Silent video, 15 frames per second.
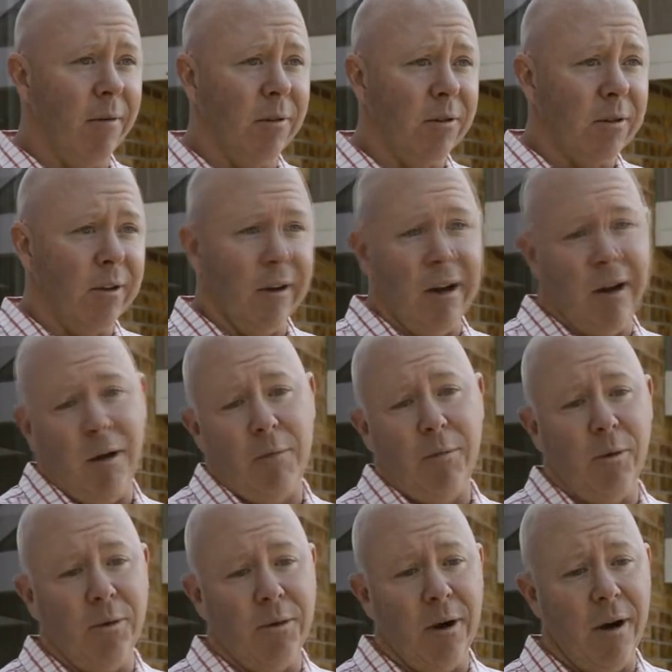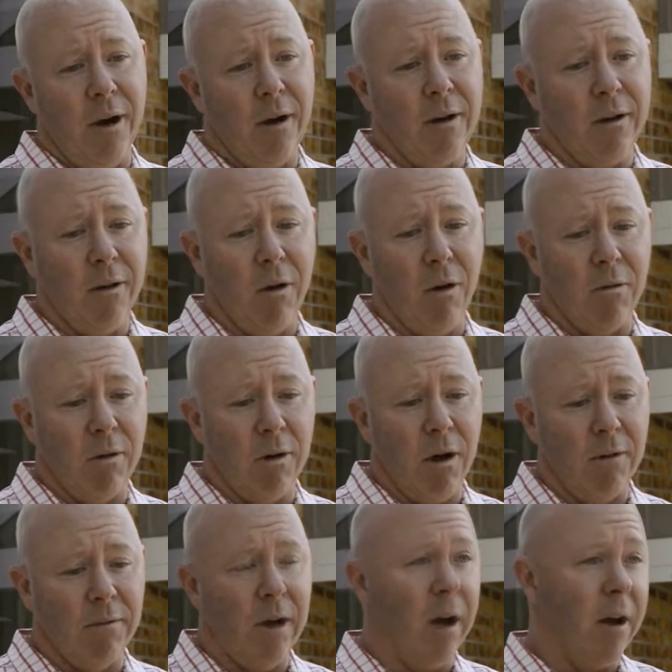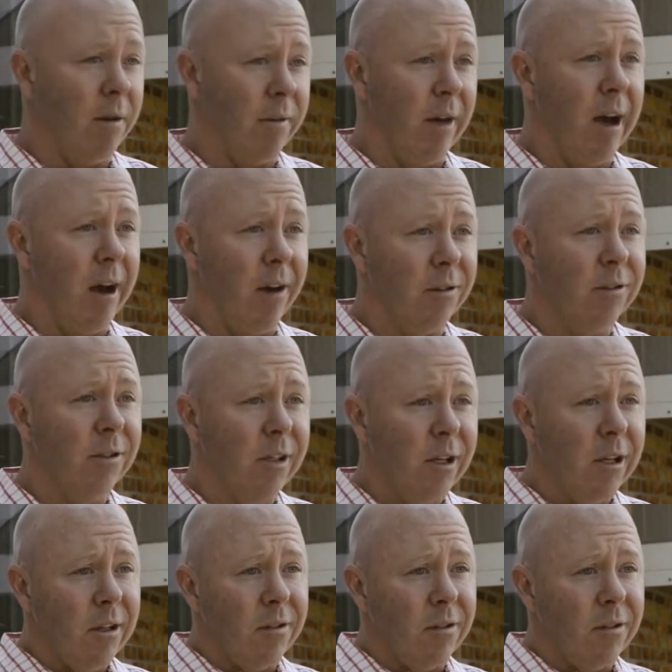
It's going to help with our, you know, overall value of the house.